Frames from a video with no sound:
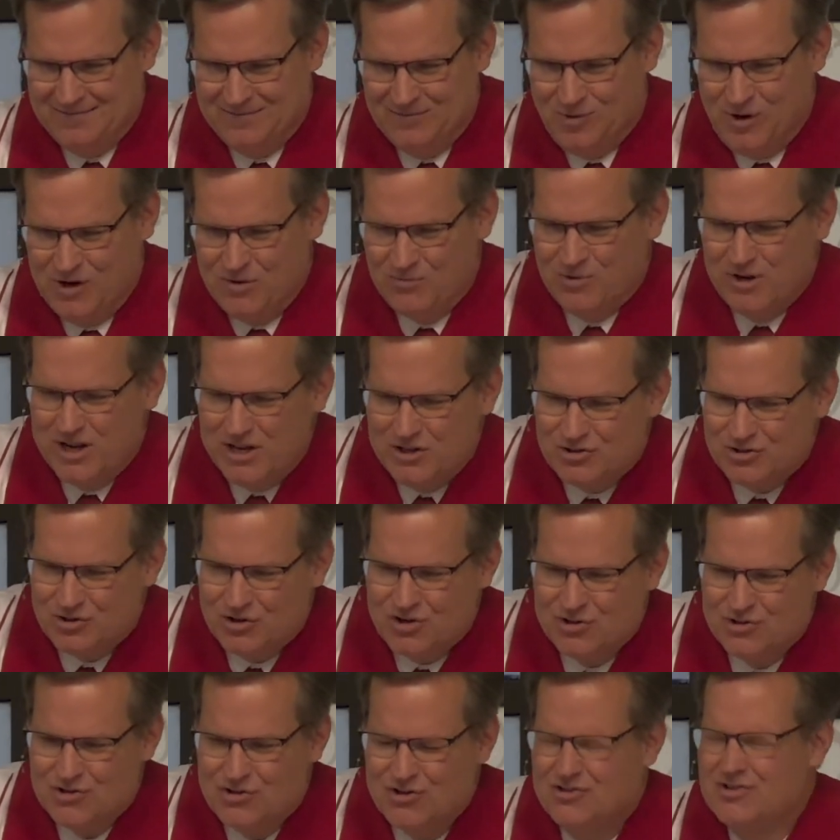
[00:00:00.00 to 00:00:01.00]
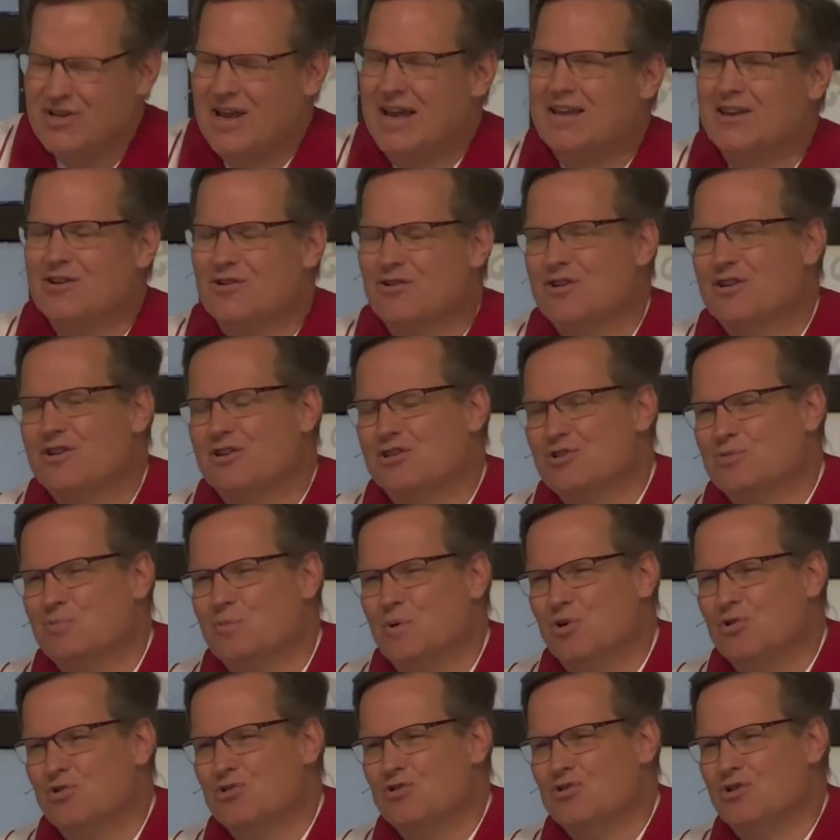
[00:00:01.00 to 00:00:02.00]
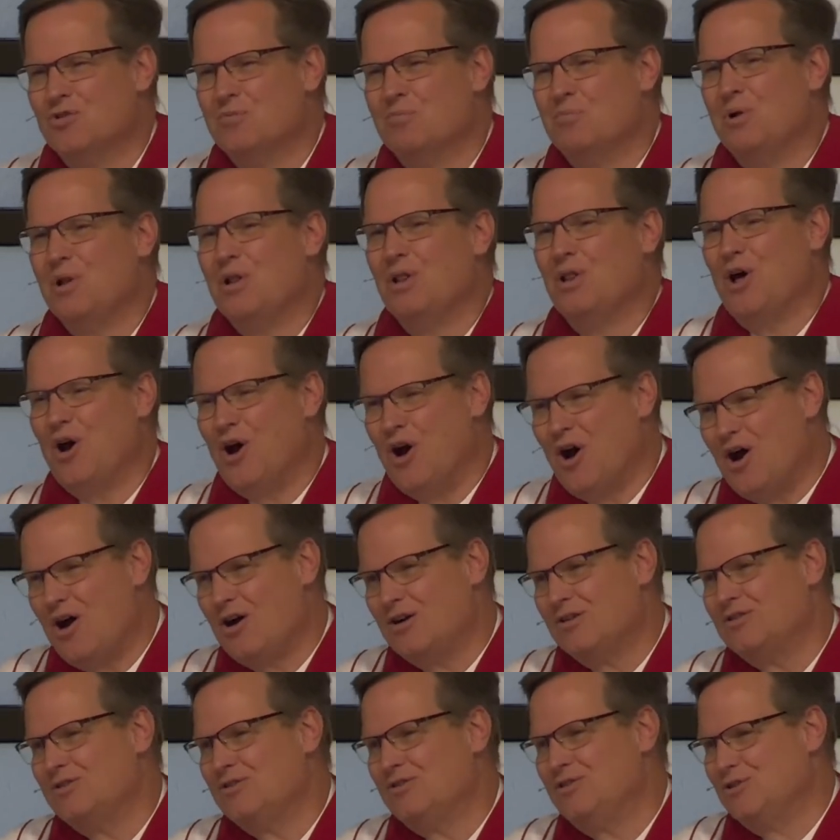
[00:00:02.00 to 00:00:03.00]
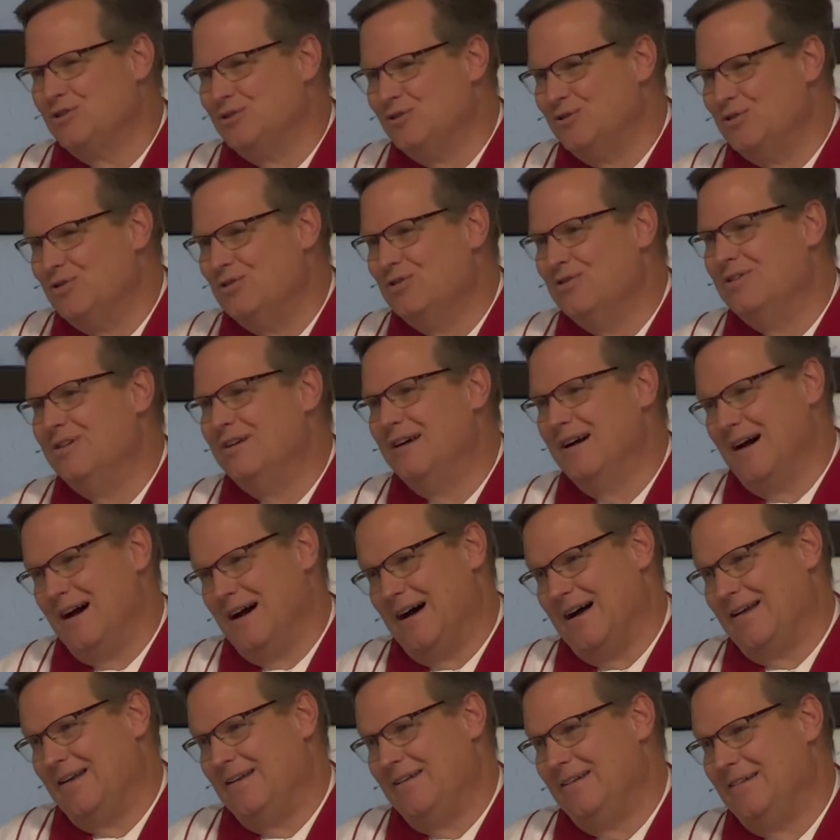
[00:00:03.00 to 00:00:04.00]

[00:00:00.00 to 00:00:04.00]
What resources at your disposal belong to God?